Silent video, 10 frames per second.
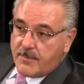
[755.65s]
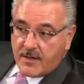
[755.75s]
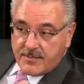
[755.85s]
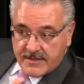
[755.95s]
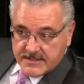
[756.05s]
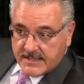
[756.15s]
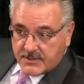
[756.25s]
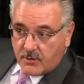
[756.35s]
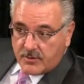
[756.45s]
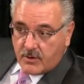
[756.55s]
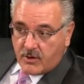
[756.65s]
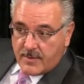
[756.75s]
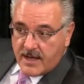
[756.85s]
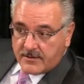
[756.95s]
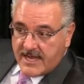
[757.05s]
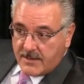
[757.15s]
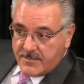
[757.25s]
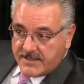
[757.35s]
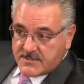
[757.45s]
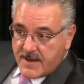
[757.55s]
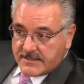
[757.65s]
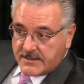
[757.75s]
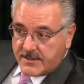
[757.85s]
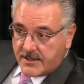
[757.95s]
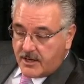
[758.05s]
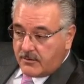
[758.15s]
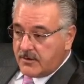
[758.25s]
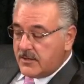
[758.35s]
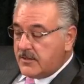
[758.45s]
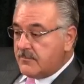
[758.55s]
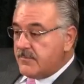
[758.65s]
about things they don't know about, can't be expected to know,